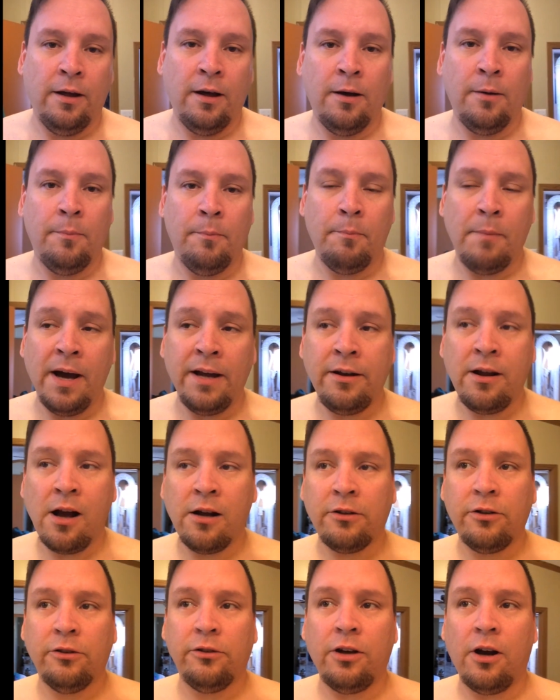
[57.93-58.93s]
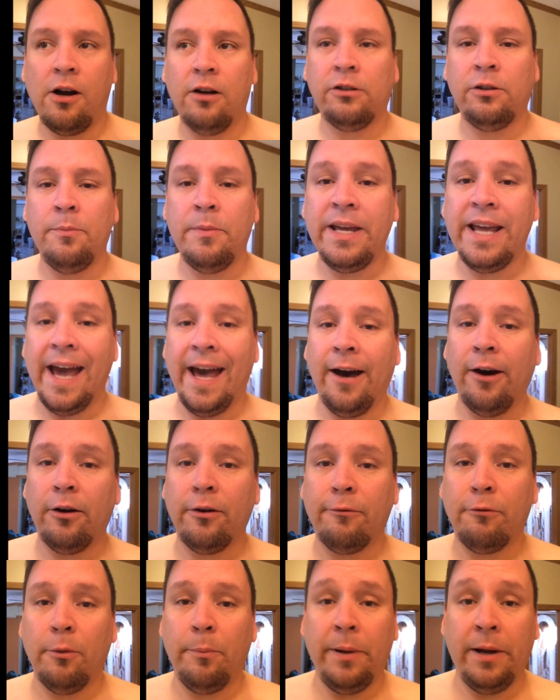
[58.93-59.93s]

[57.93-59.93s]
My doctor talked me out of